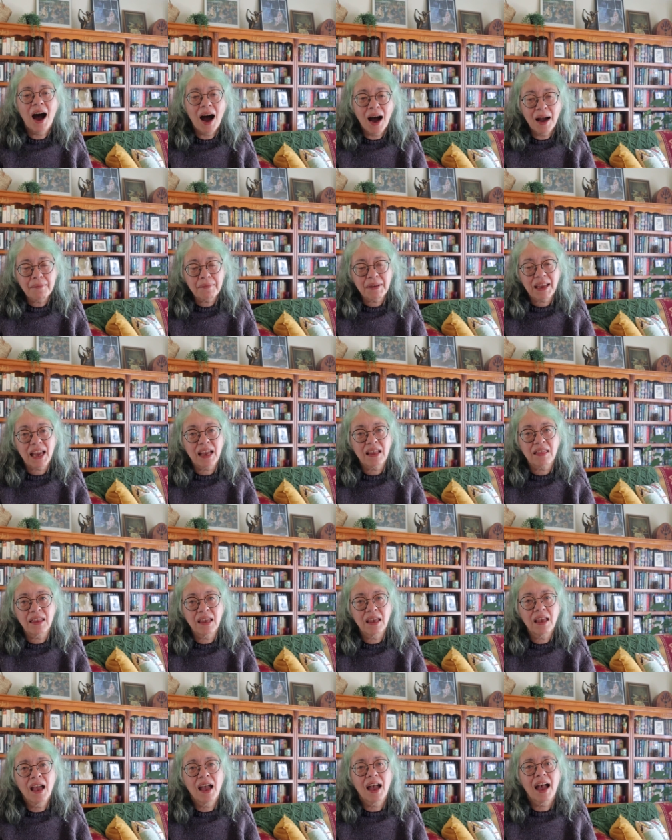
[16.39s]
I'm
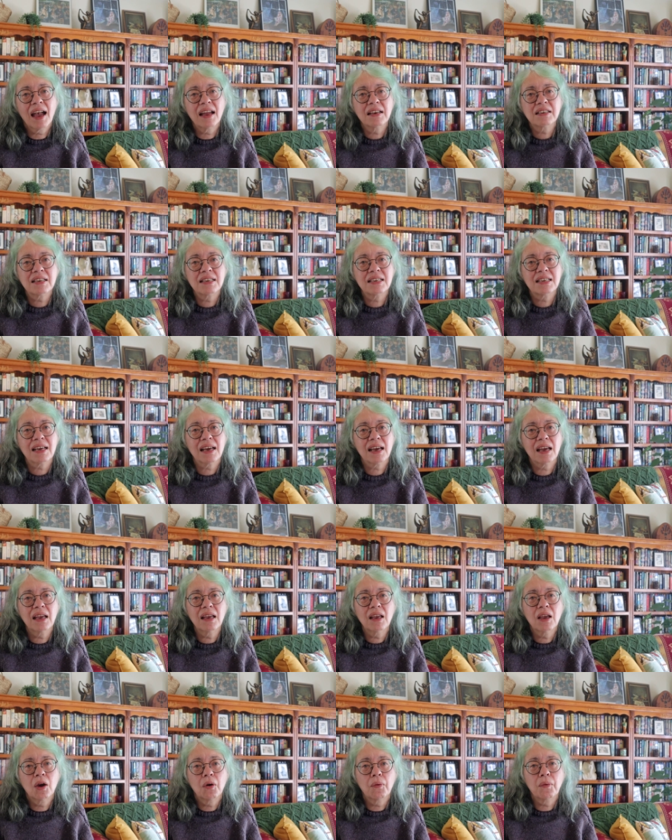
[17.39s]
Kathi and
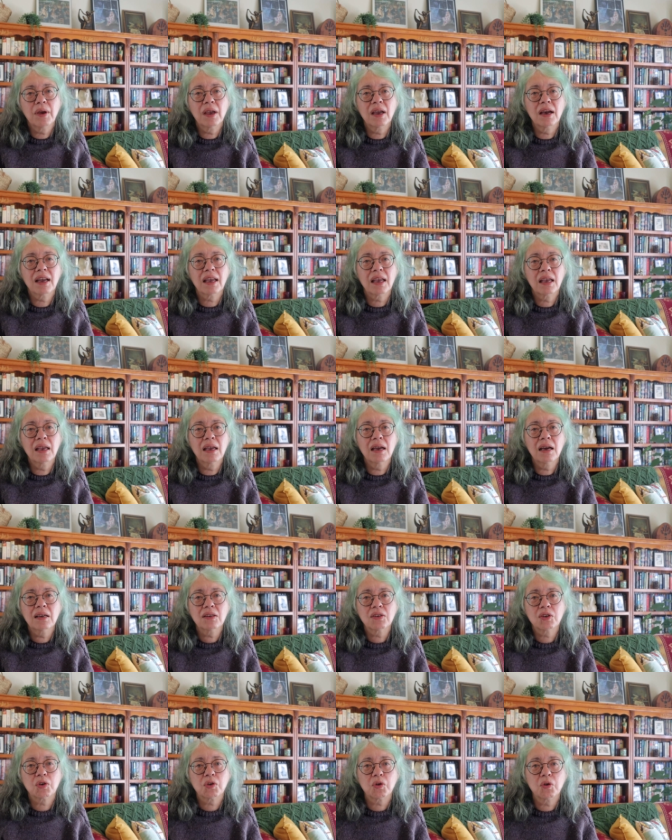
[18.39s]
today we are here
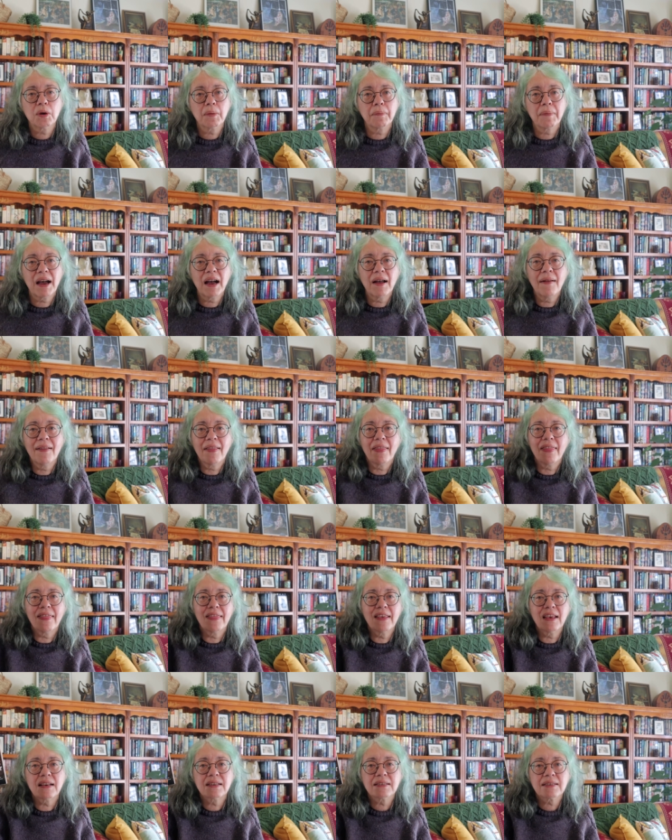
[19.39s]
to talk about
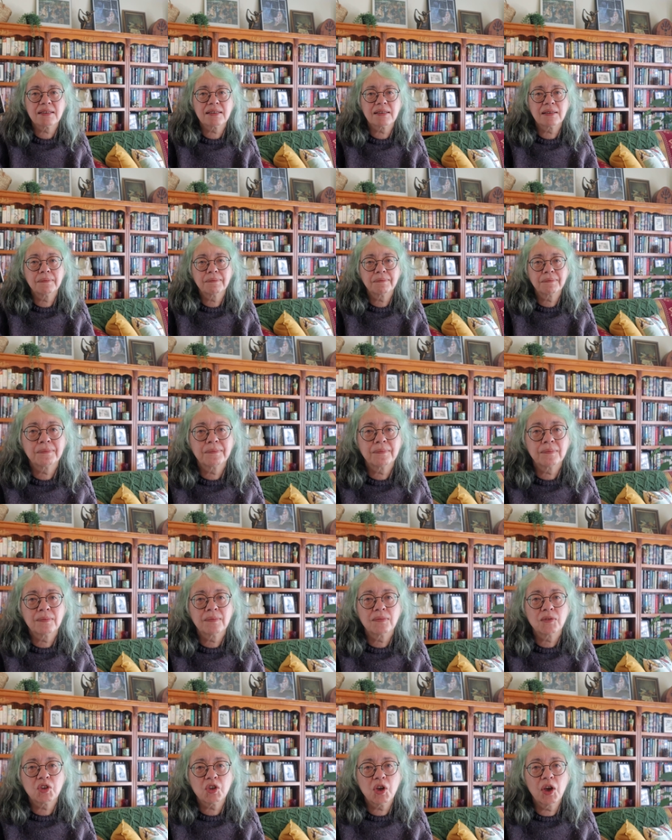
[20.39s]
this.
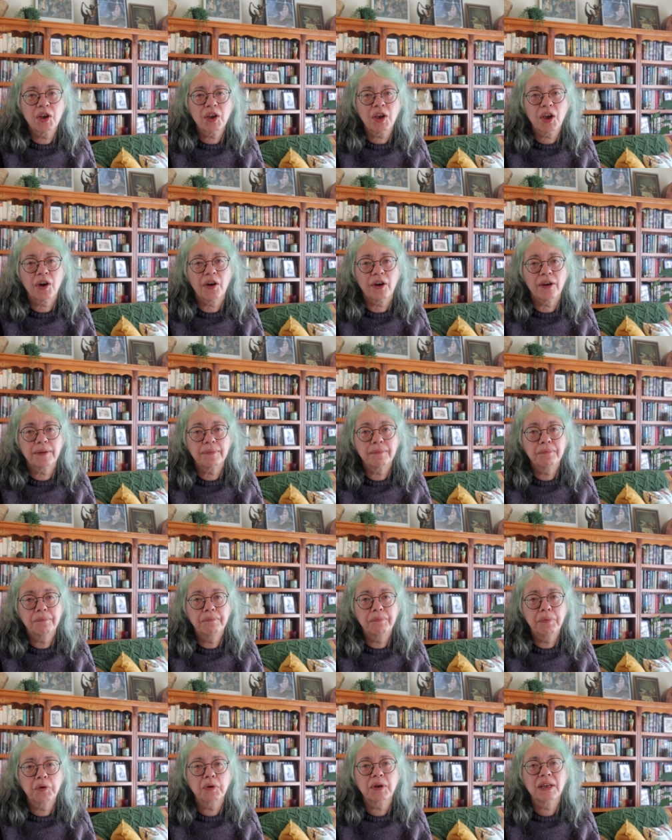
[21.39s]
Turn Coat,
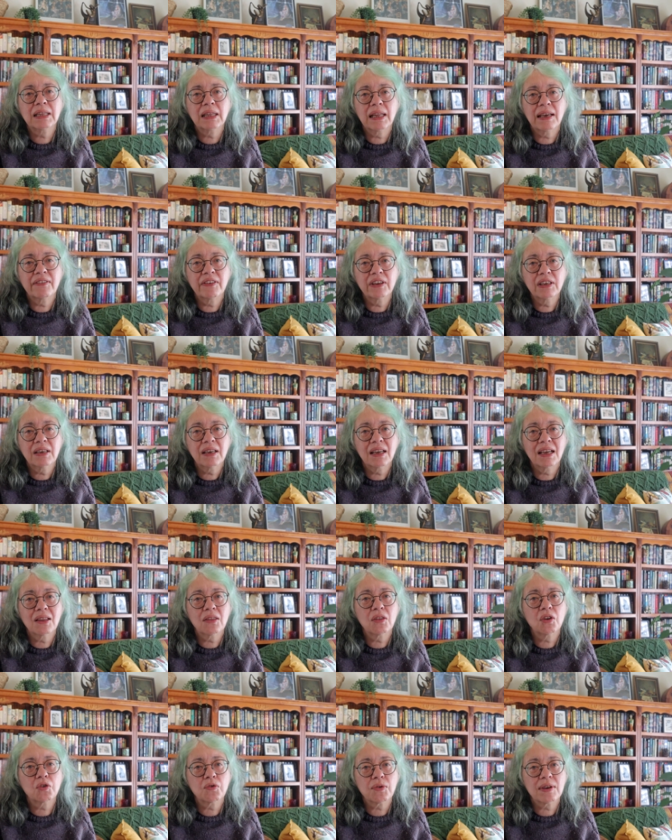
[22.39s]
Book 11
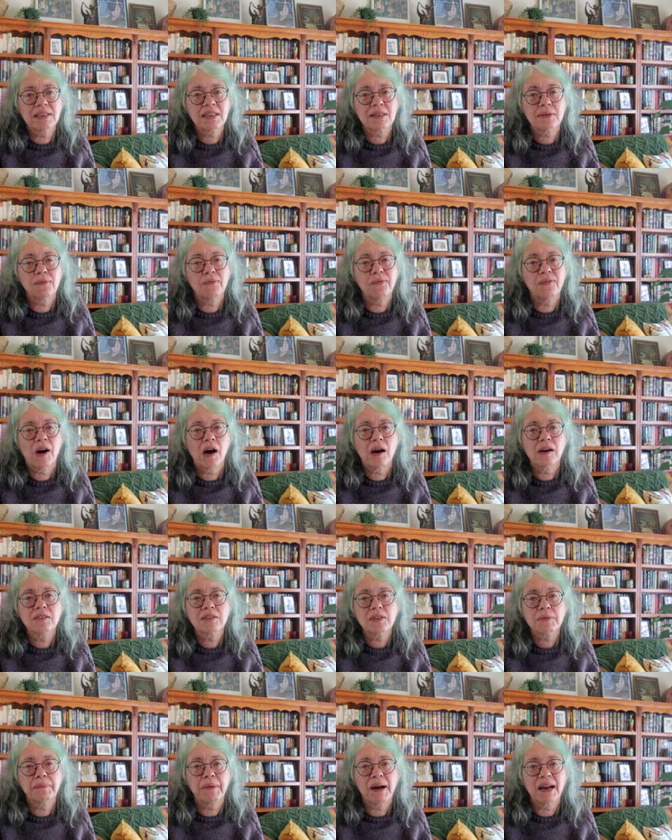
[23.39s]
in the Dresden
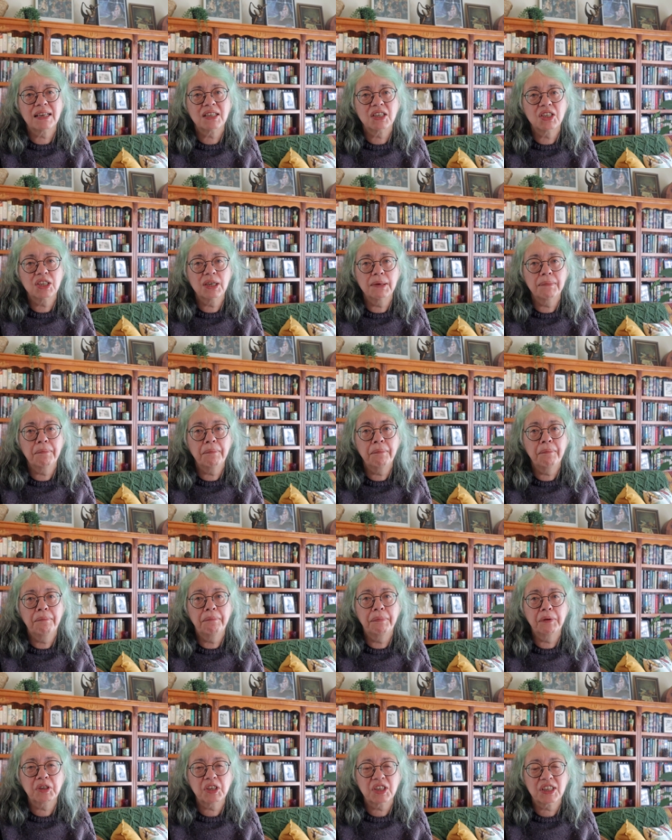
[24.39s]
Files by Jim
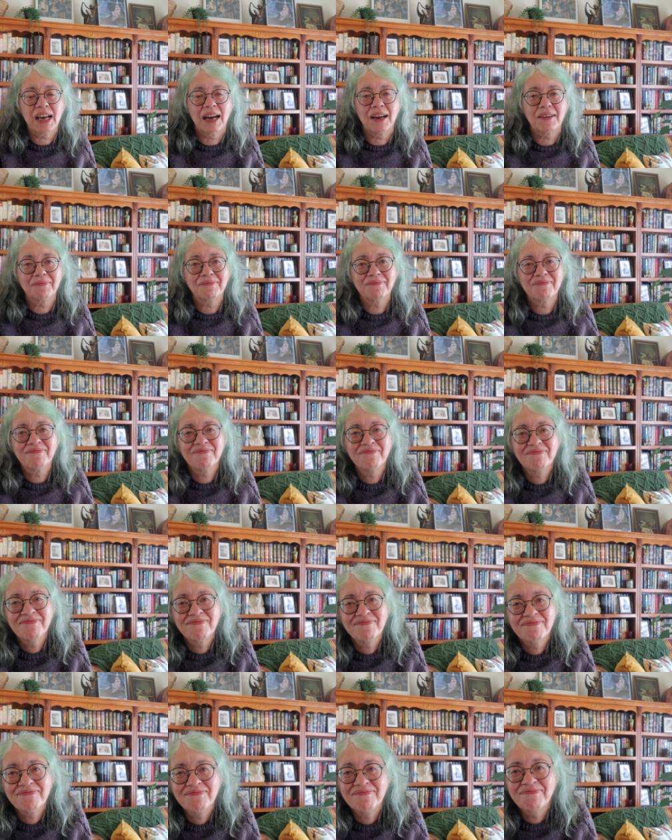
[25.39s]
Butcher.
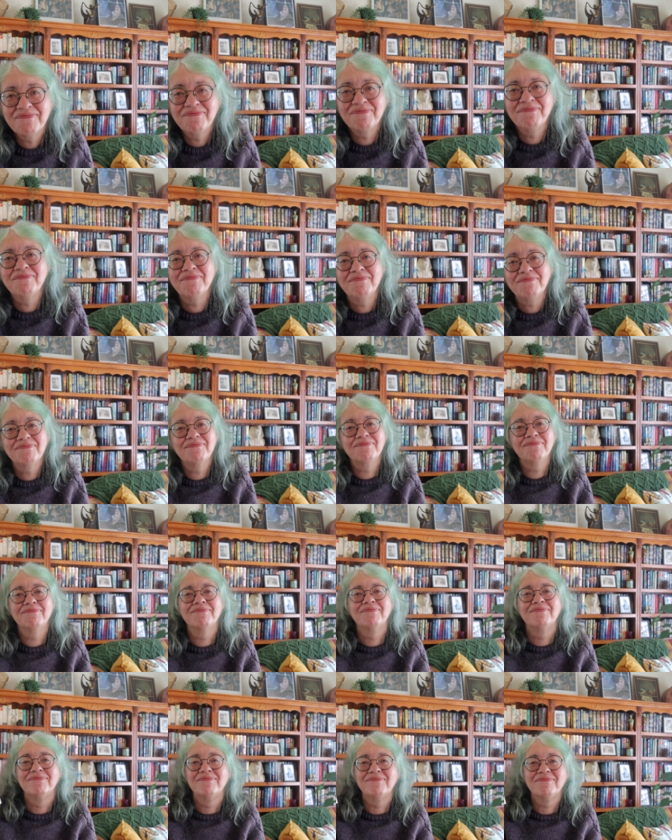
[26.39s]

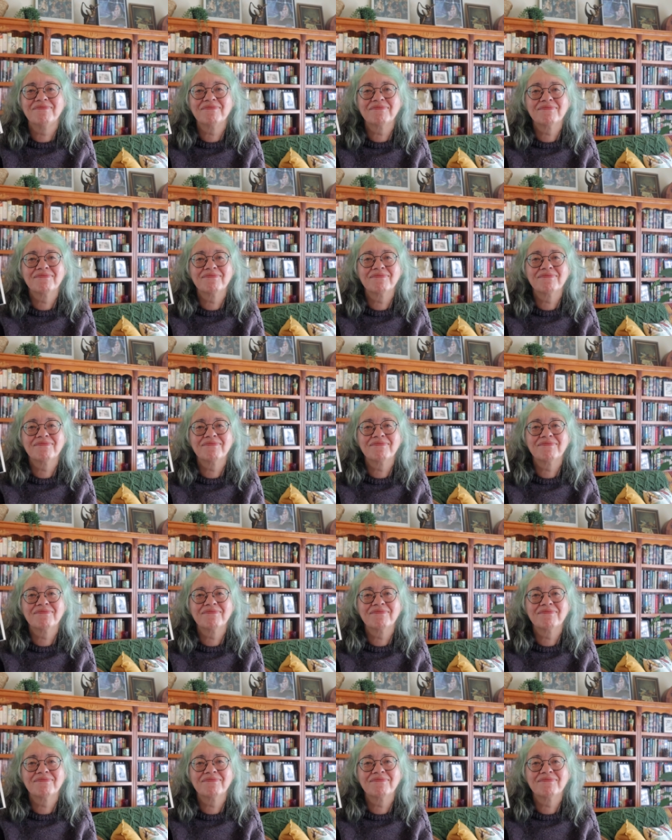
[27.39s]
Mm-mm.